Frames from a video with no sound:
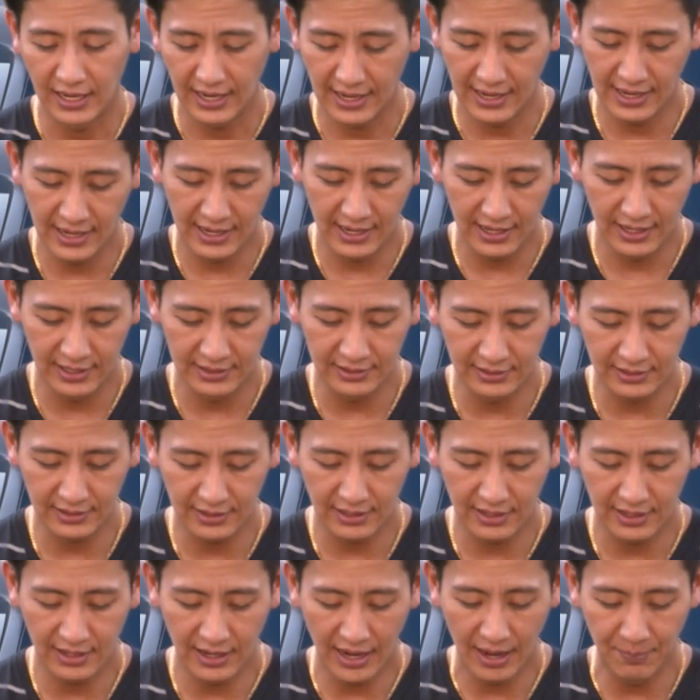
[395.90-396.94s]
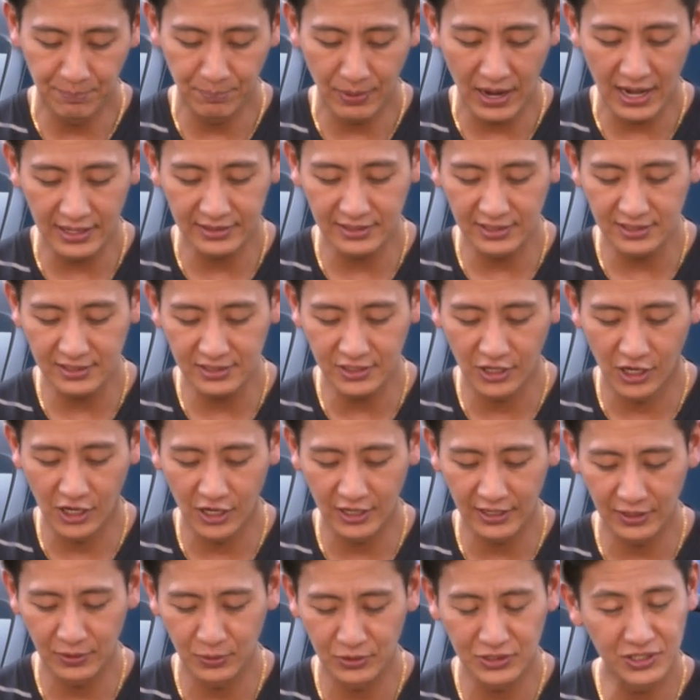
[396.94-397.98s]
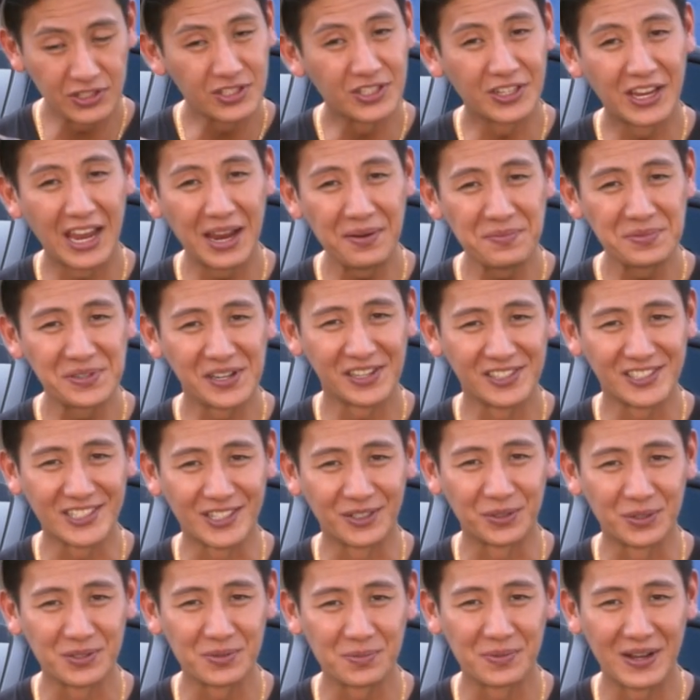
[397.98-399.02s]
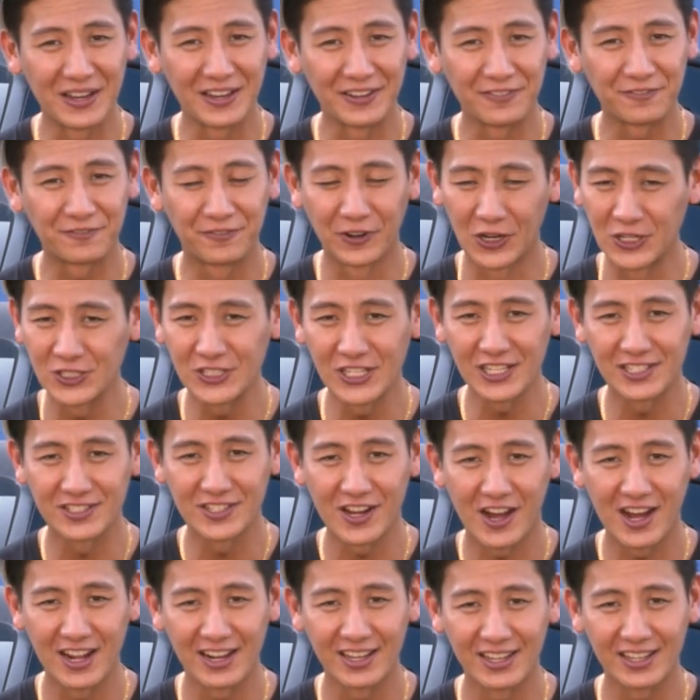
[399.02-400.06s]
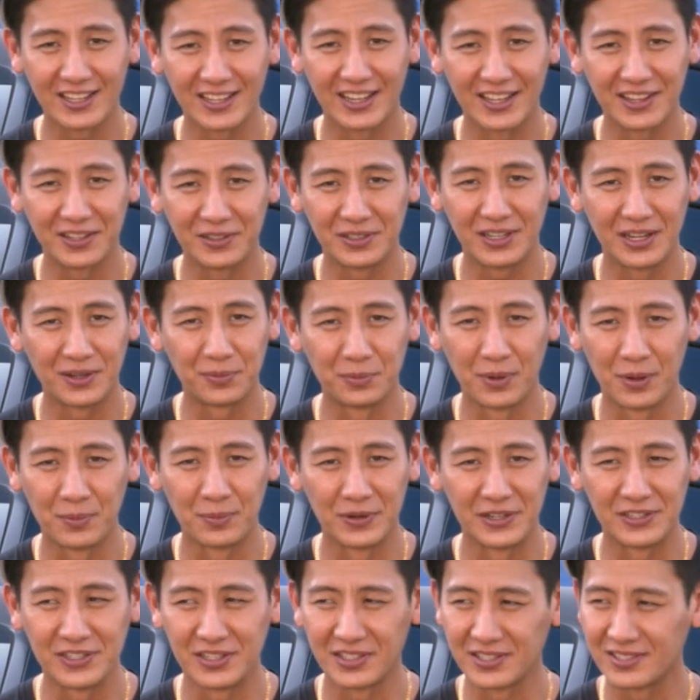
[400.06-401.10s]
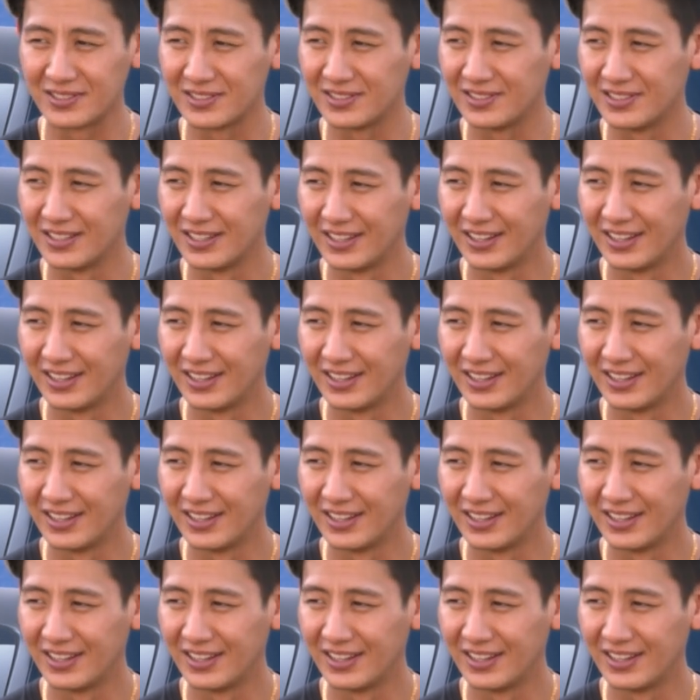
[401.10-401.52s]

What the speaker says: And I bought this car and it was just a game changer. It was my first exotic. I remember just